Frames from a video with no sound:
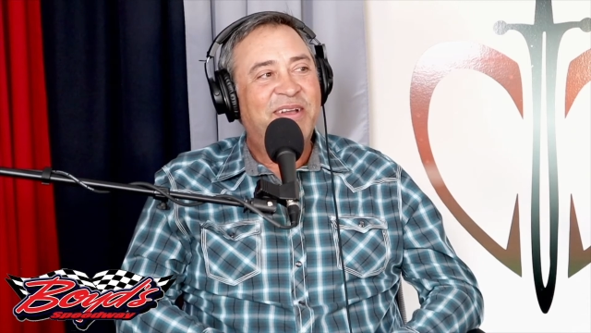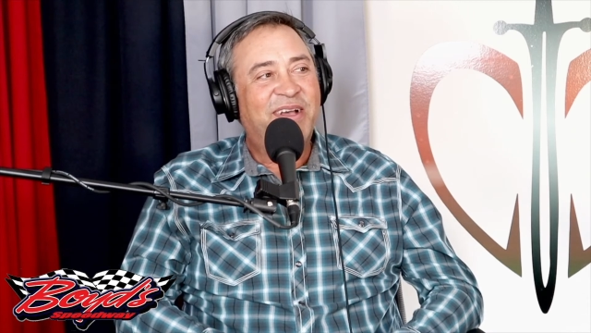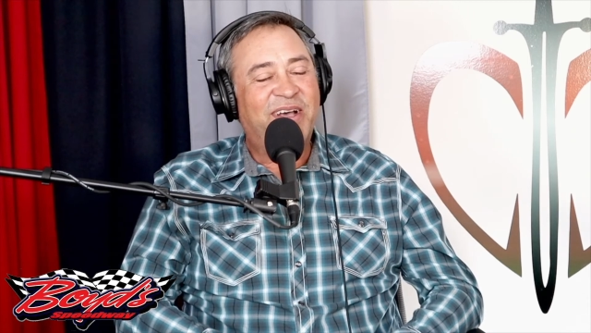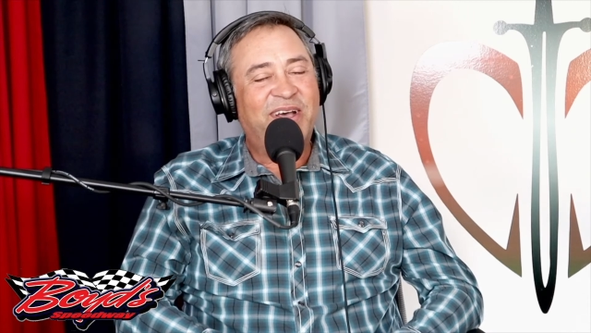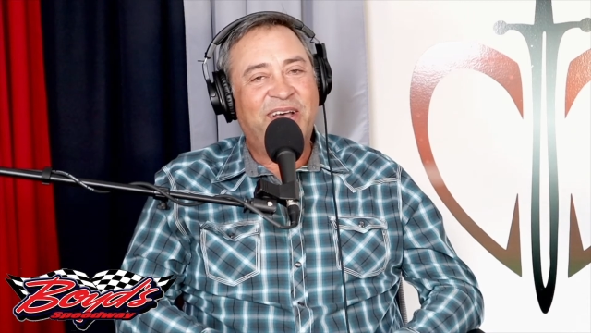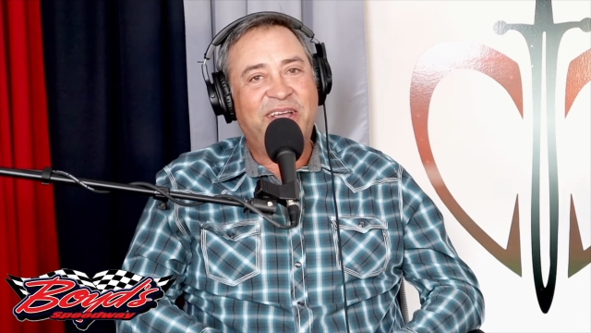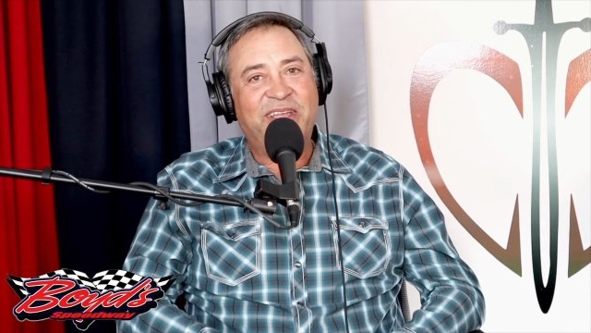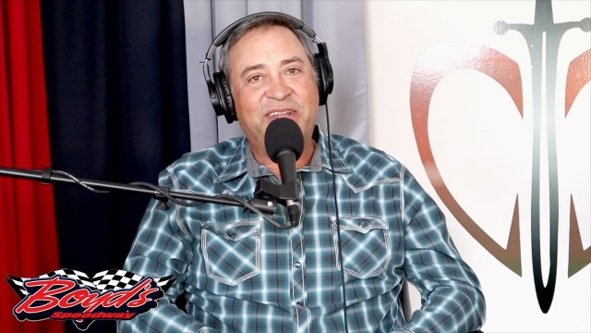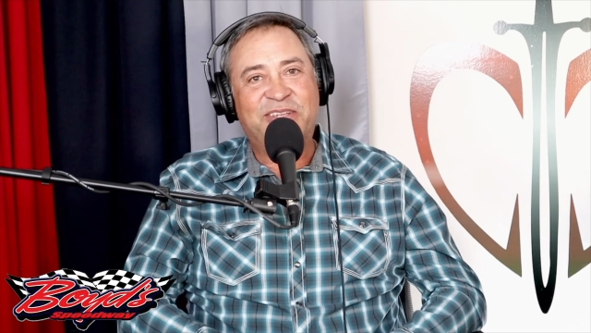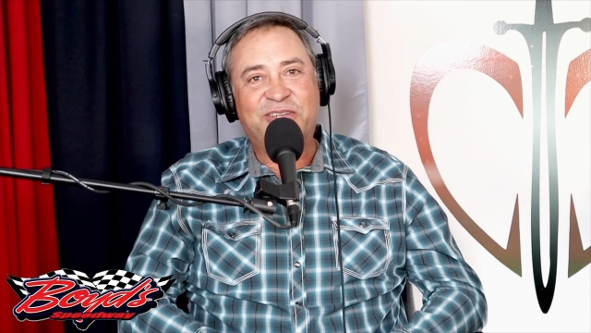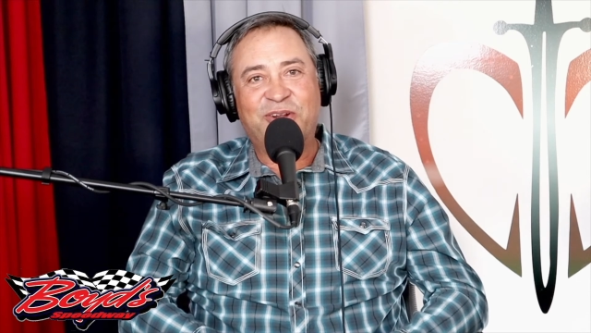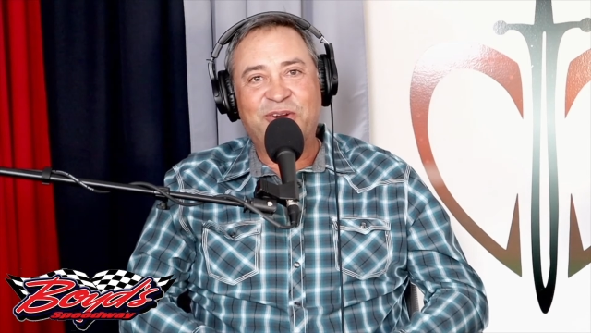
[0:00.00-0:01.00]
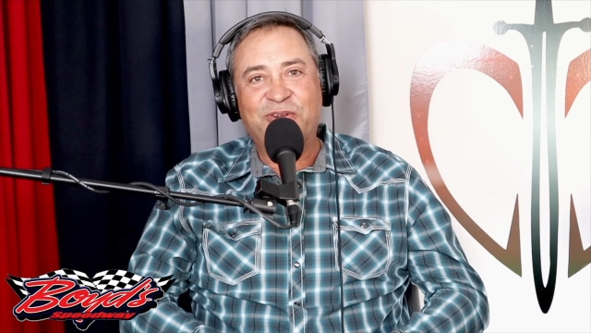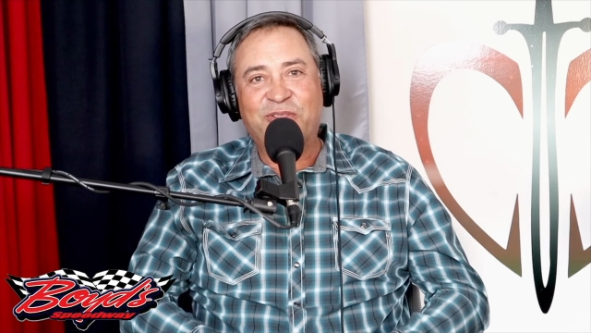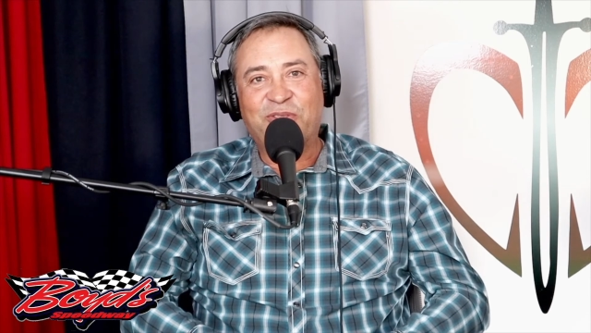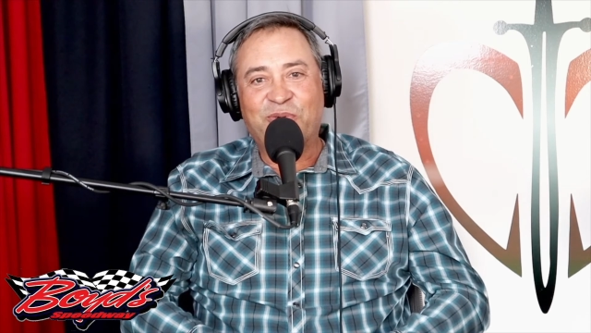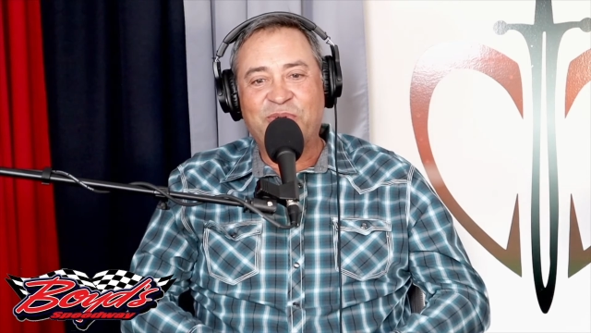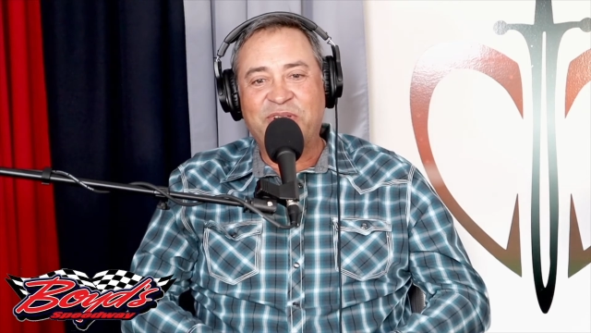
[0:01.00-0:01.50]
at turn
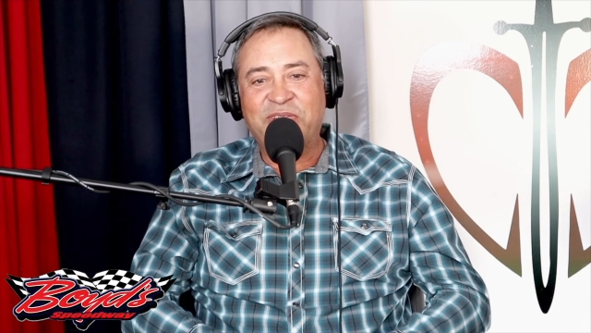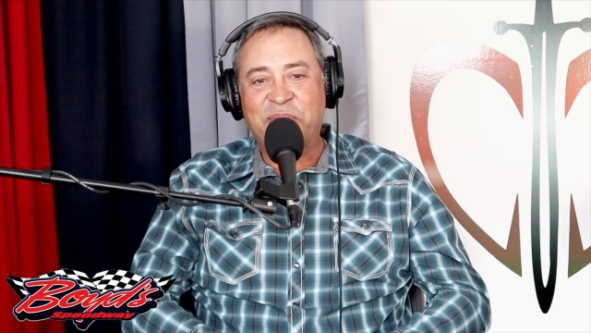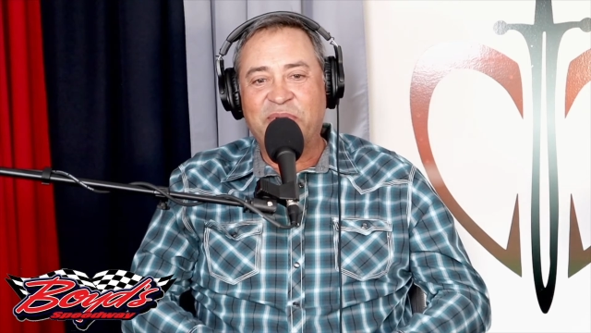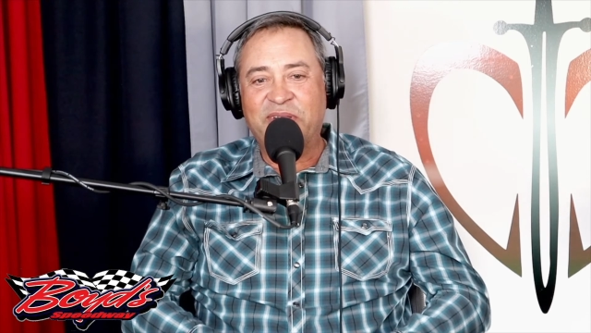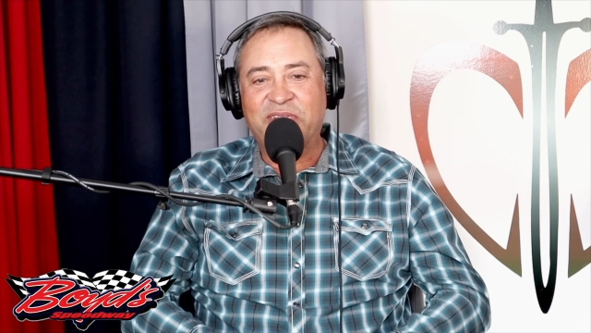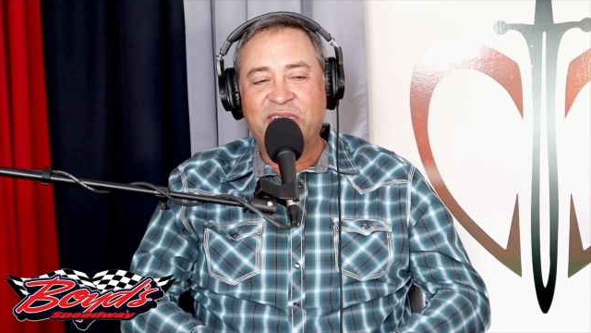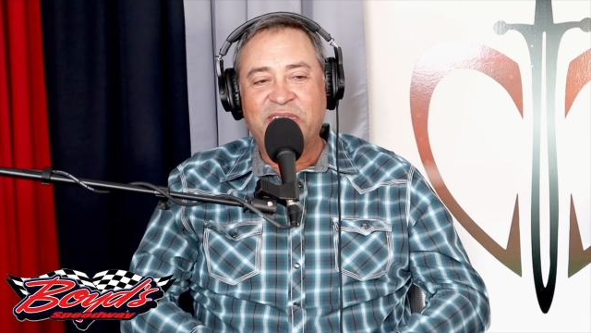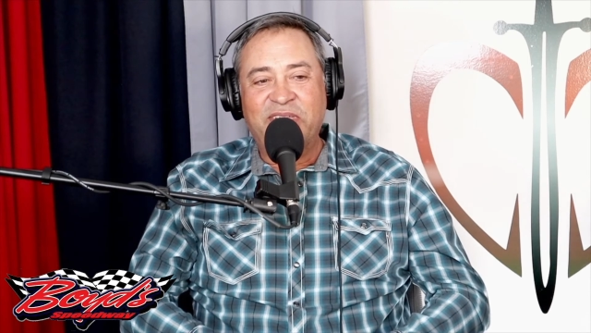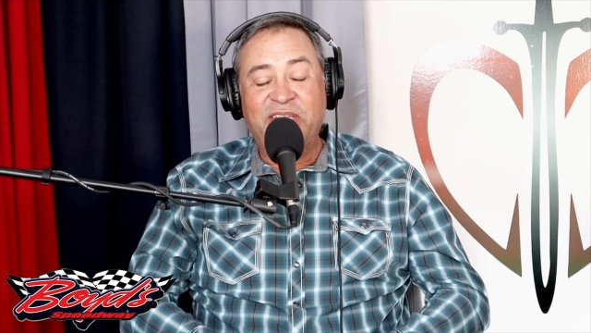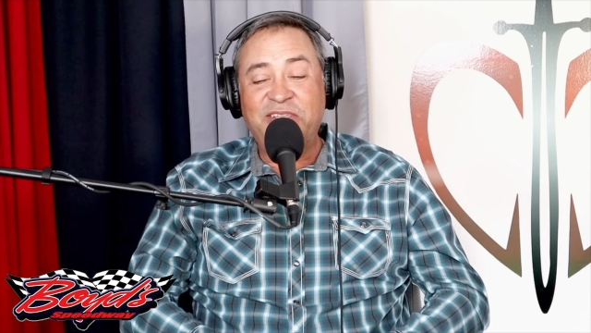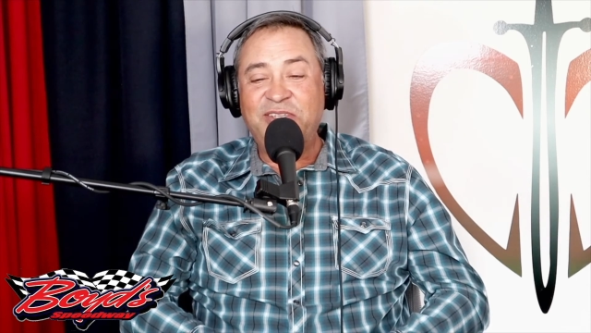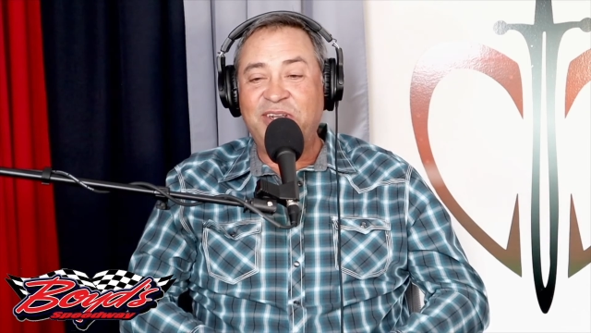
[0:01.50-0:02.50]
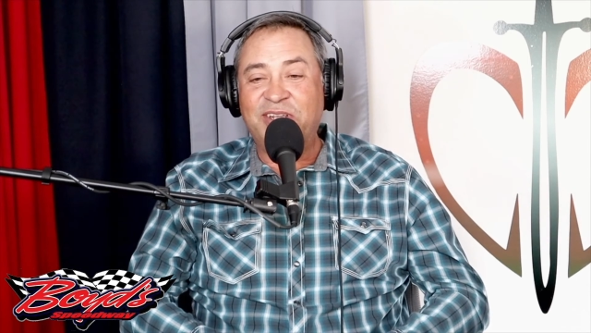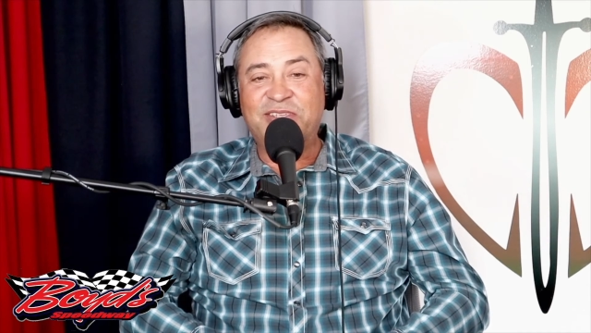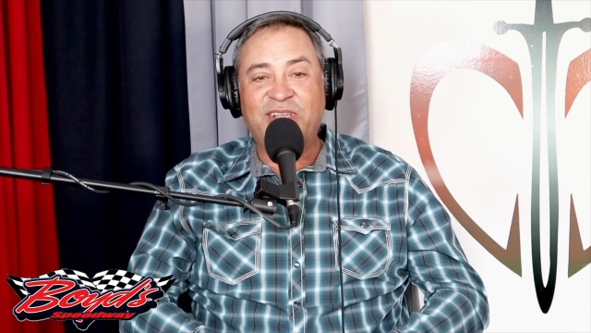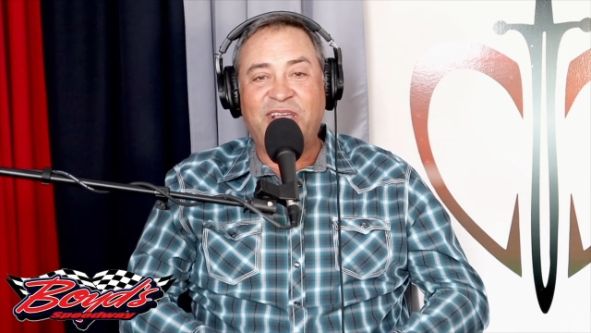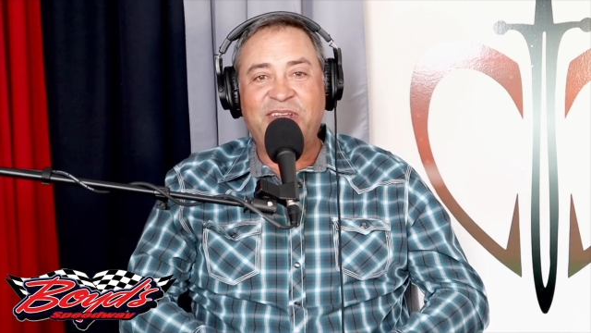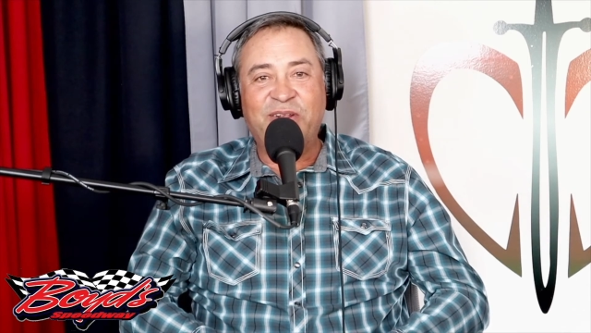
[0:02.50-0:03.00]
3. But it's an
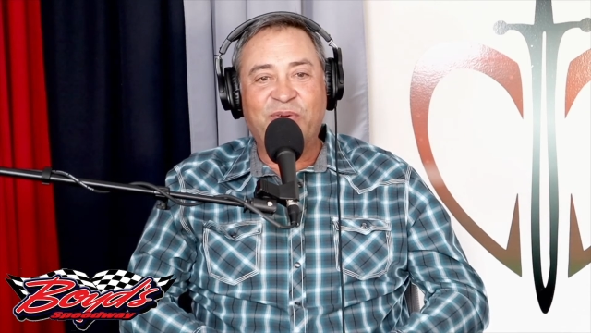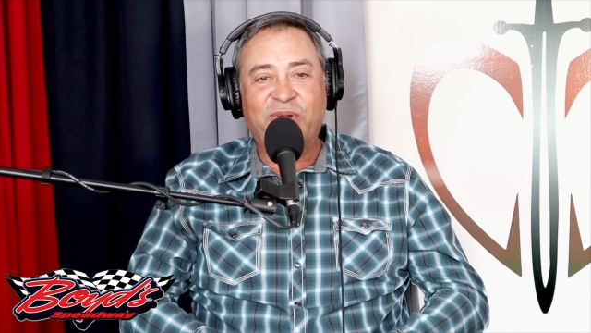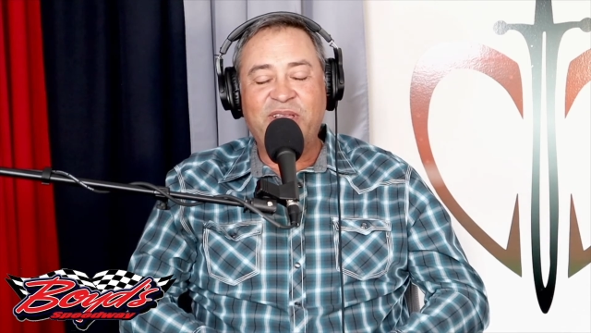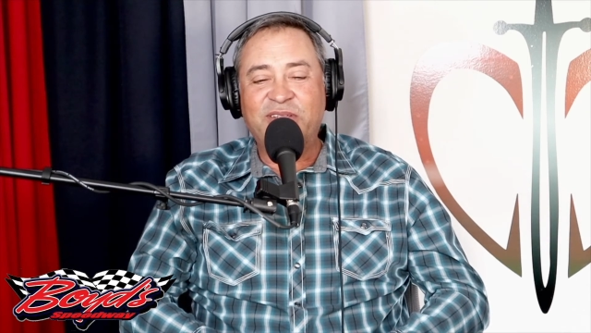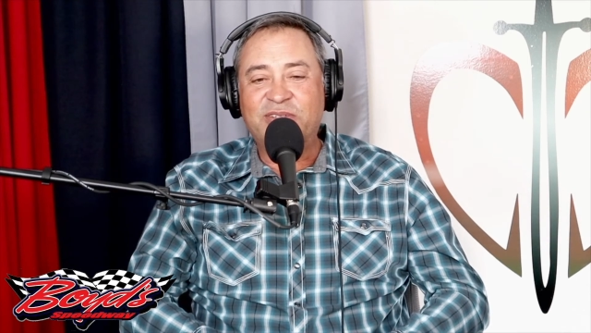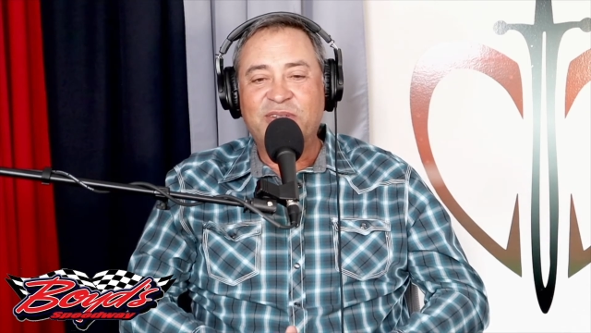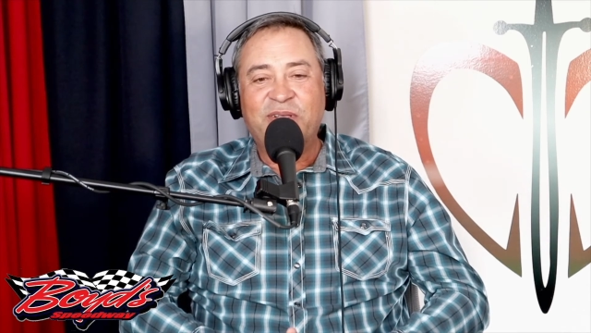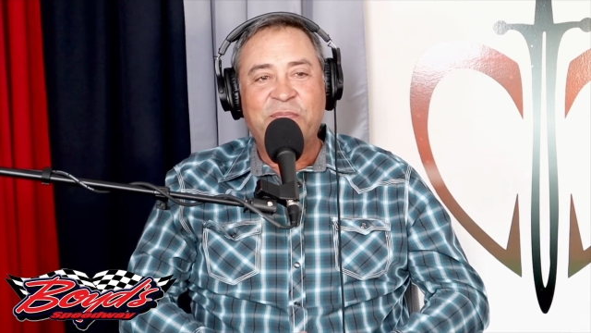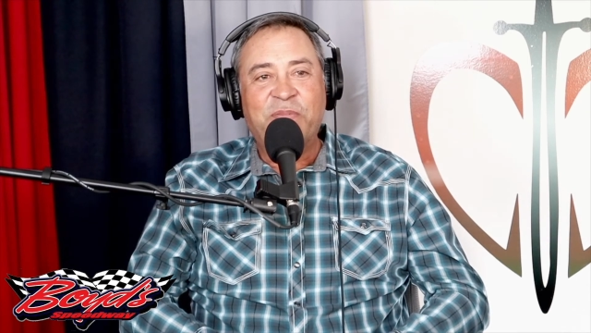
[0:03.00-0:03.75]
exciting race.